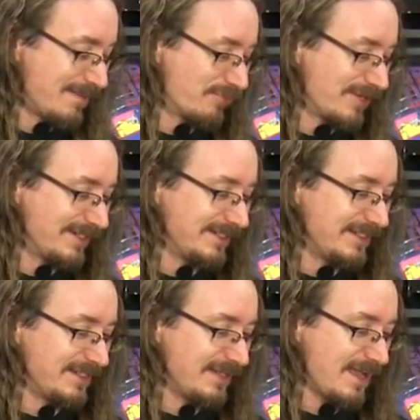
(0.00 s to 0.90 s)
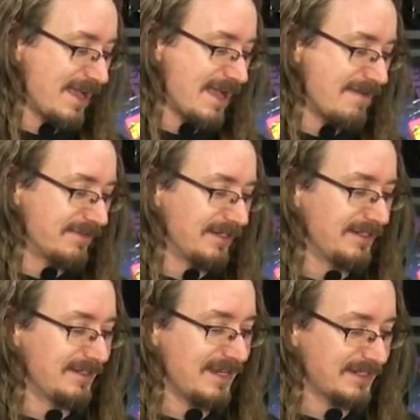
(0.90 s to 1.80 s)
bringing
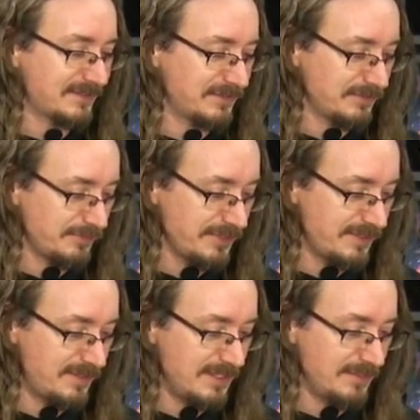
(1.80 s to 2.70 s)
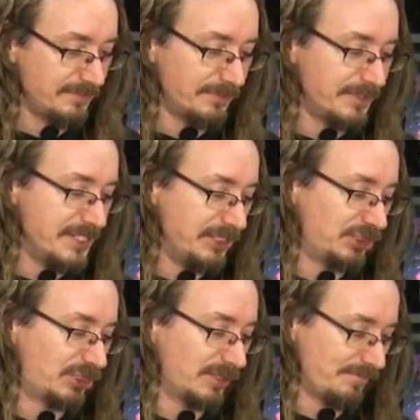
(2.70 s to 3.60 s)
heavenly nectar within
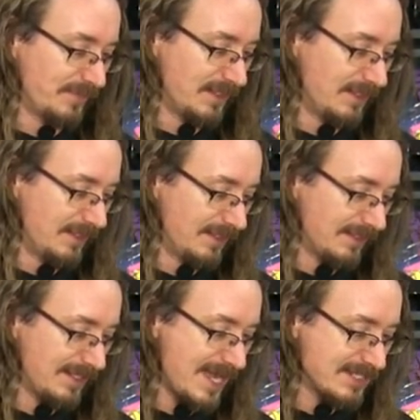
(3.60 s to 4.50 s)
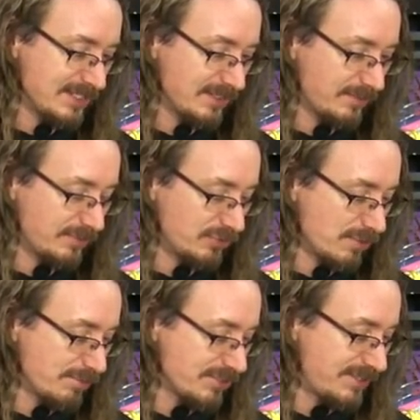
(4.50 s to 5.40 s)
reach. Classic
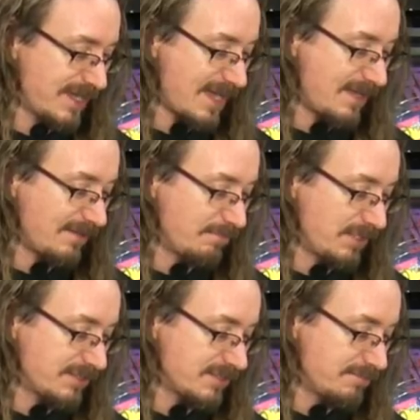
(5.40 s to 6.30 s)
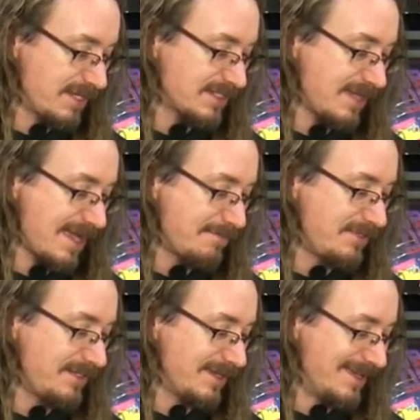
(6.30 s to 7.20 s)
quadruple style of Belgium's best Abbey